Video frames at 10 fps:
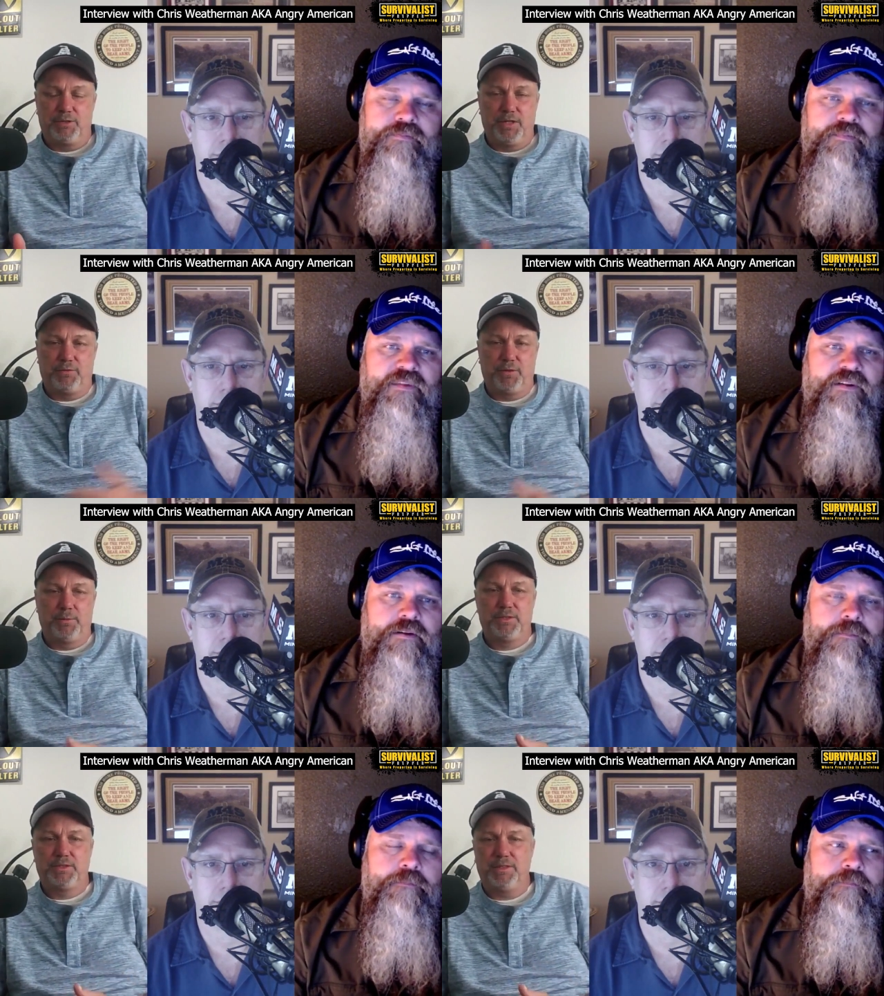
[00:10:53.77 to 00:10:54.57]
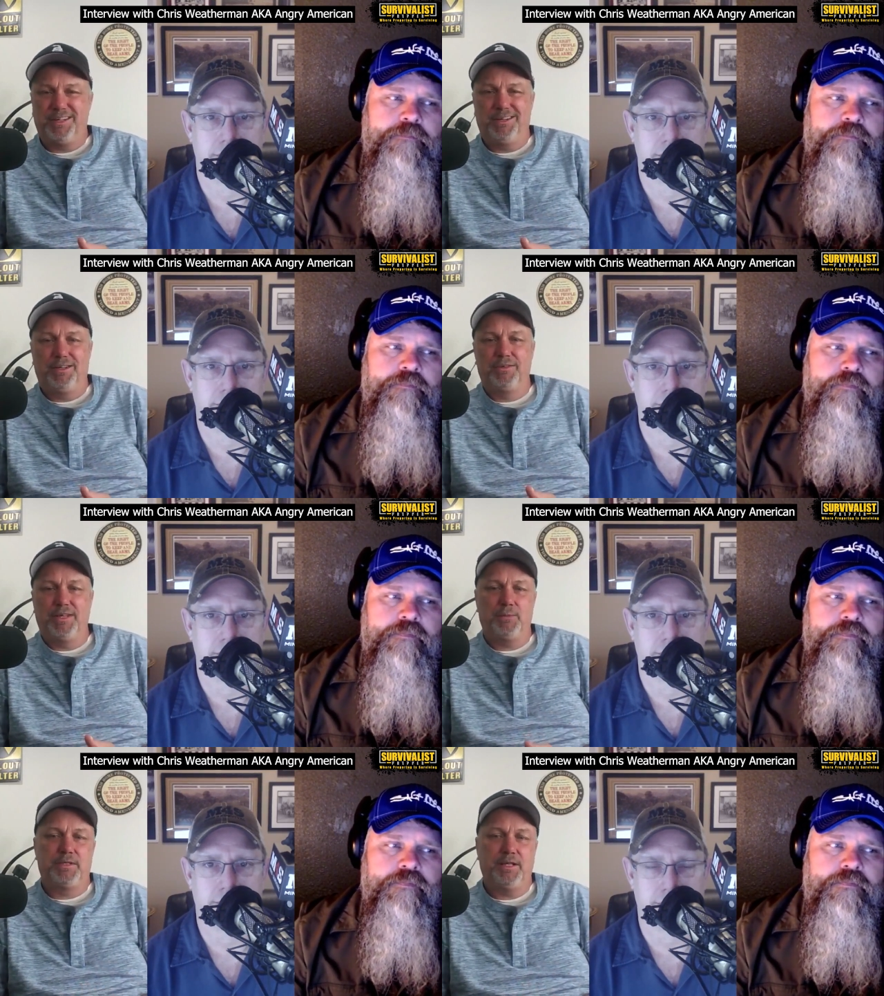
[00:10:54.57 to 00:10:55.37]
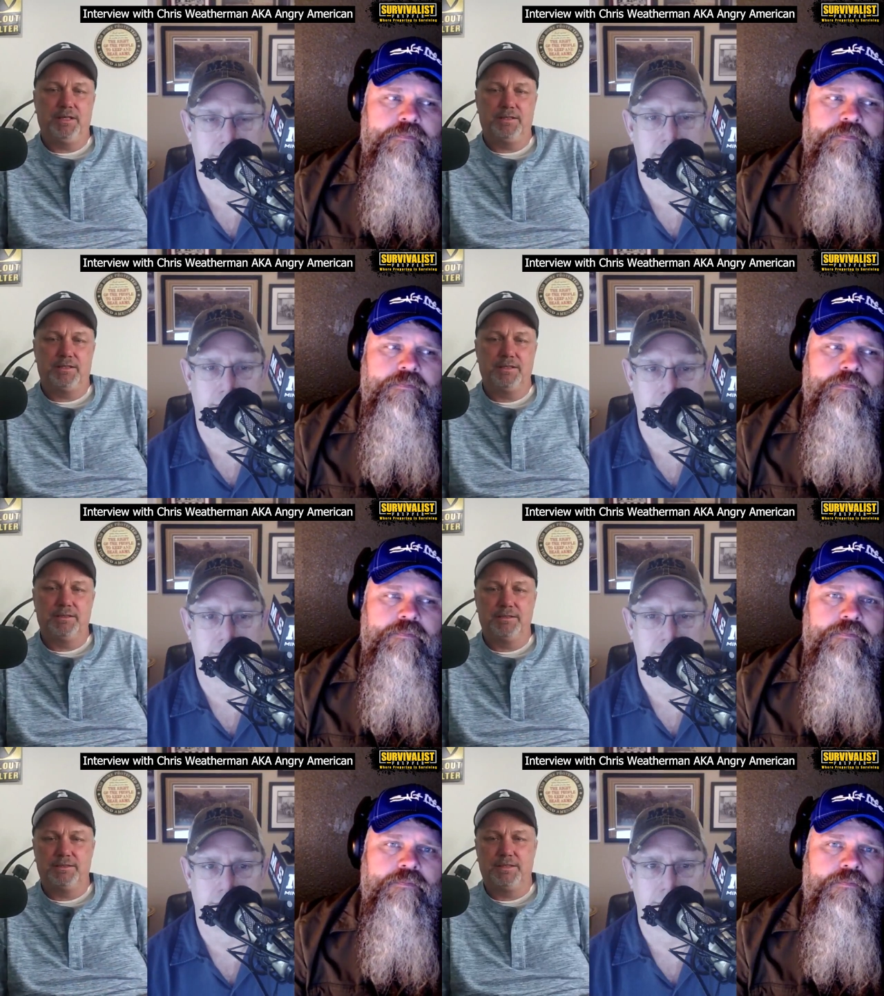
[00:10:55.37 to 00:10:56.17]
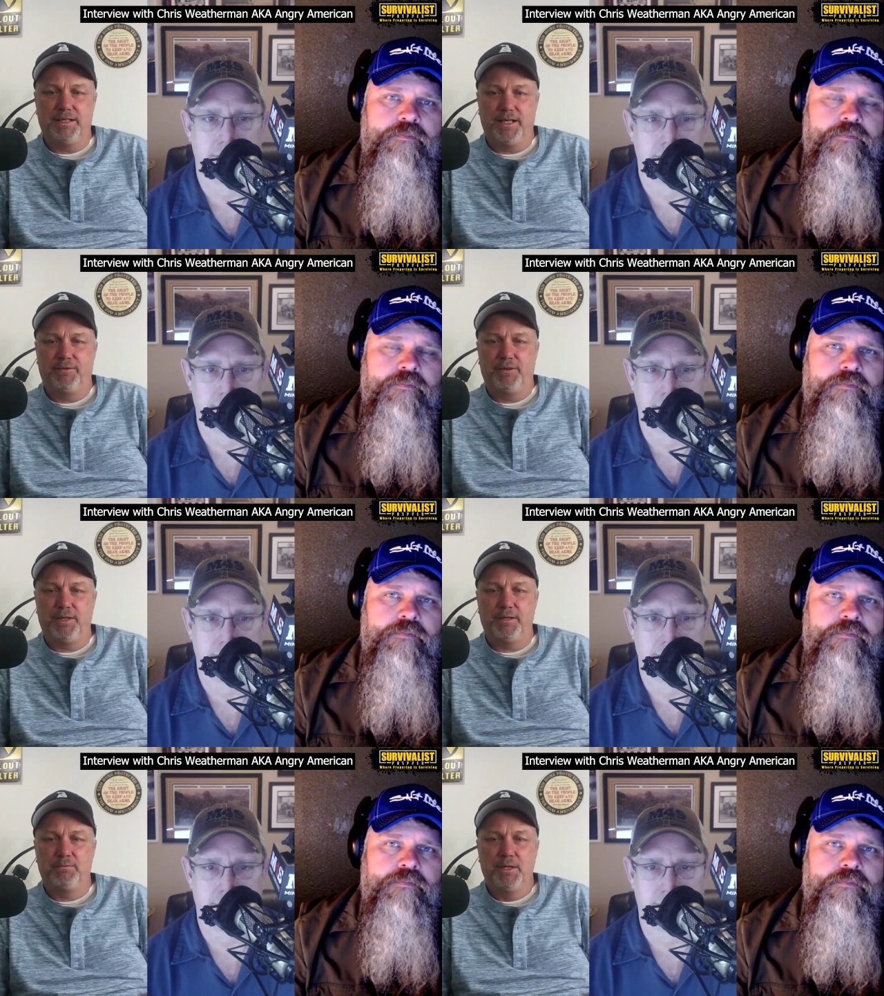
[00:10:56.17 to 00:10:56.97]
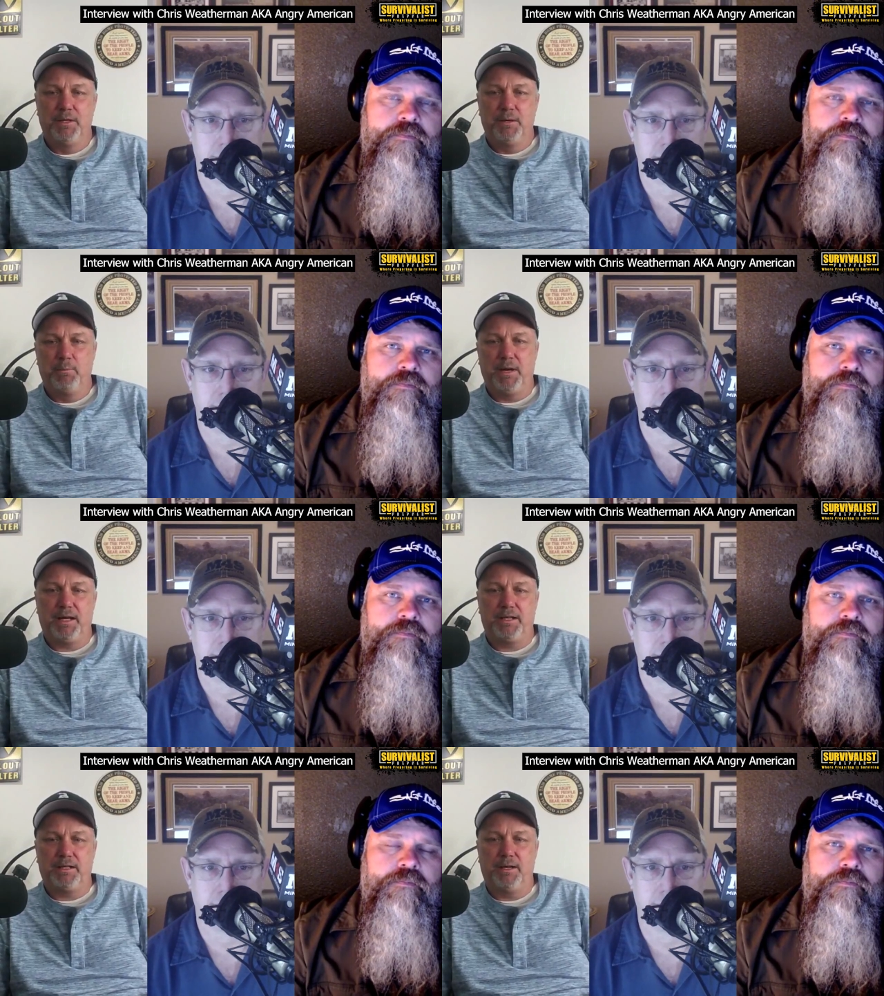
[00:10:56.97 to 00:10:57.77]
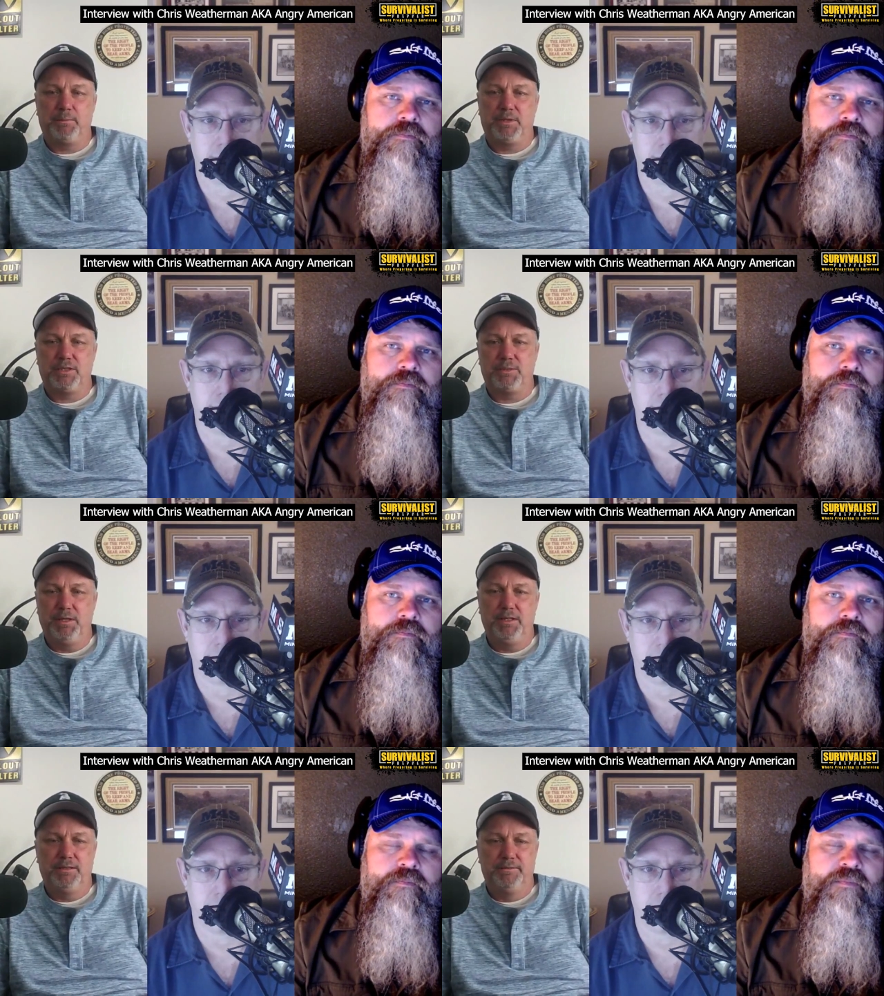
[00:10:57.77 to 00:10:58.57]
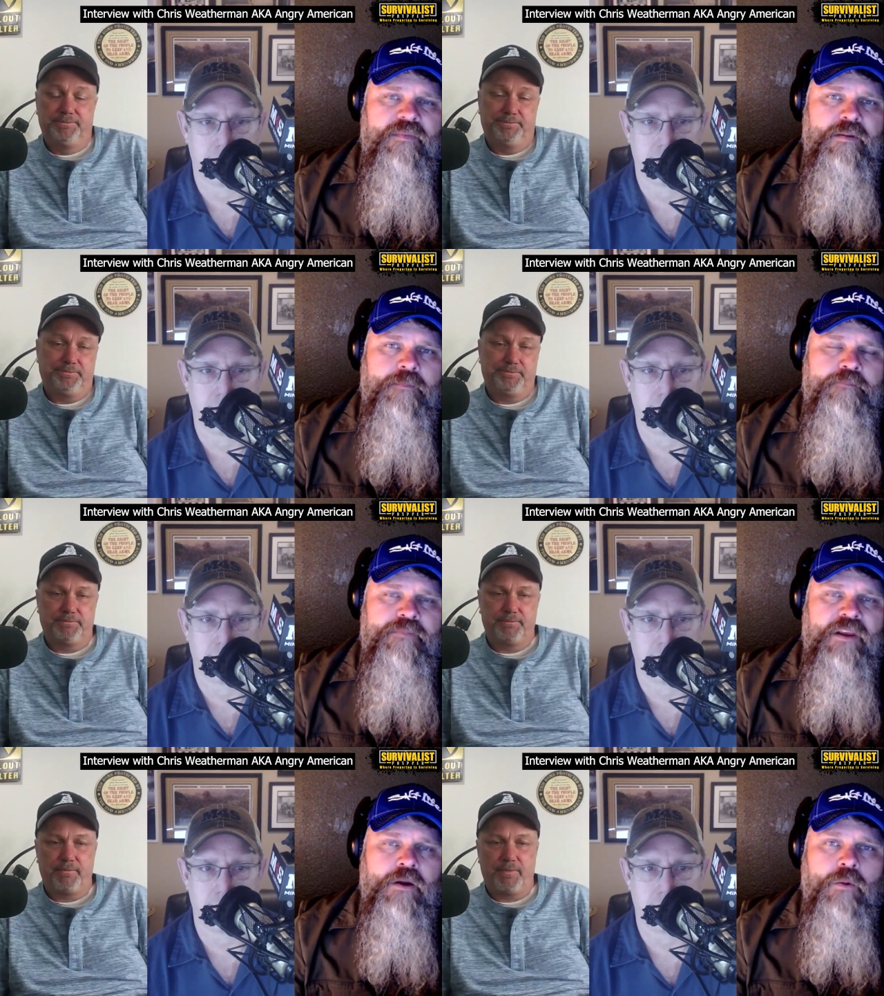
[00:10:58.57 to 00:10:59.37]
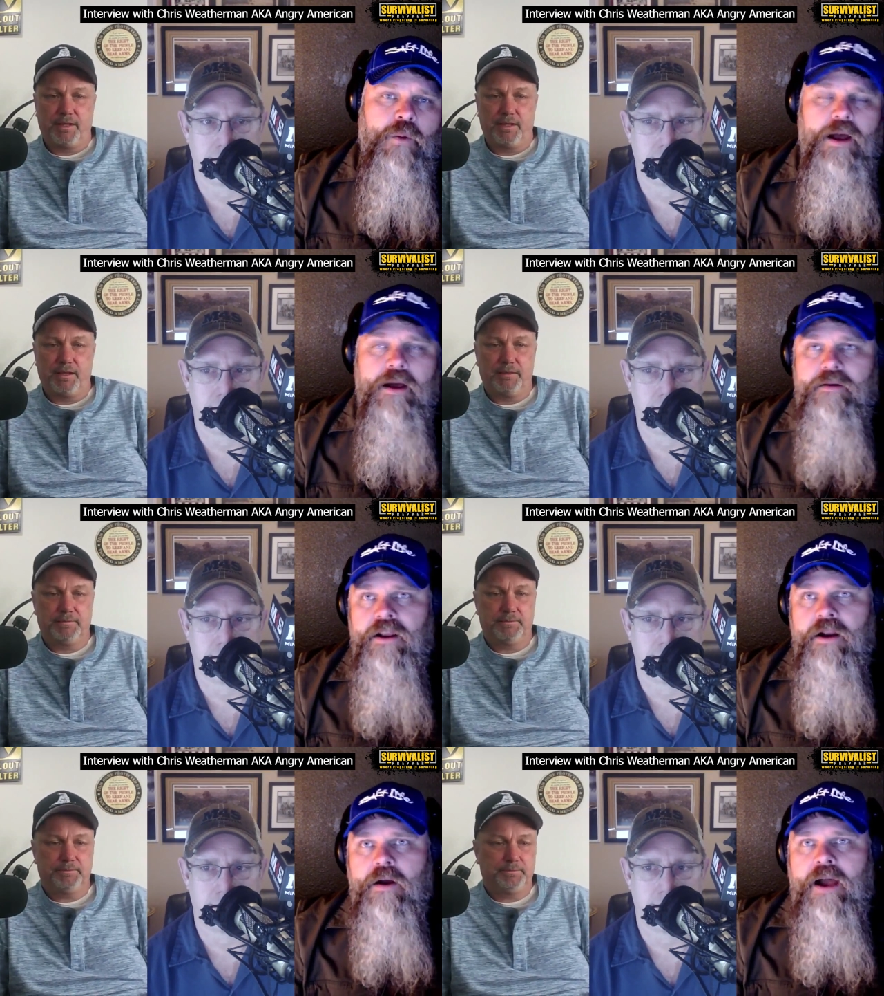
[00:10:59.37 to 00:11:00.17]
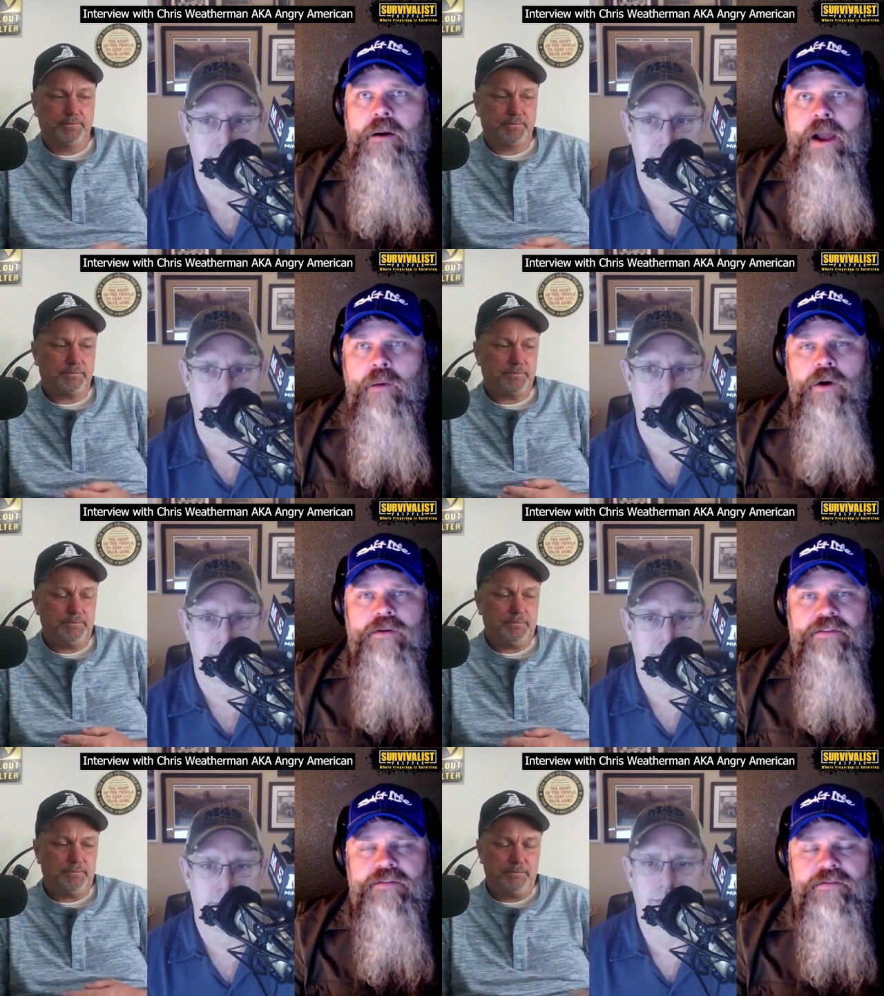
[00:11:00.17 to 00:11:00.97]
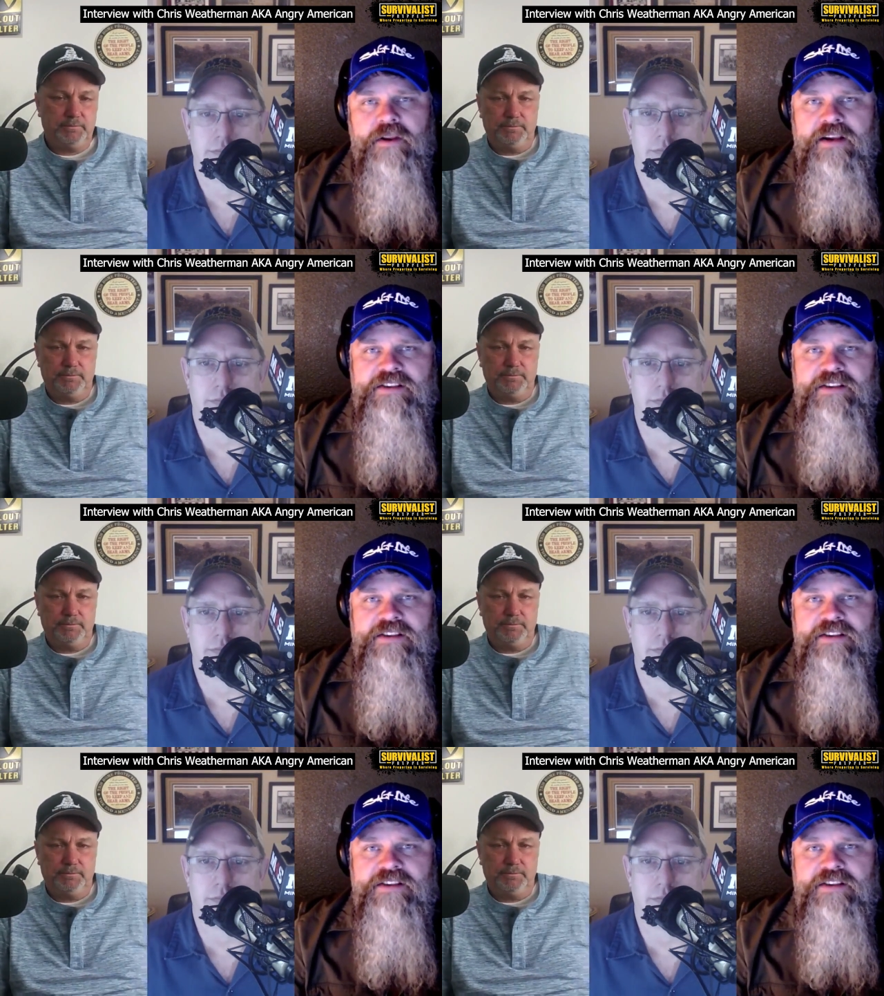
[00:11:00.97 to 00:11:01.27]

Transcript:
Speaker 1: the transformers and stuff, how long that would take to to get everything back up to speed.
Speaker 2: Well, uh, you know, I, I worked, uh,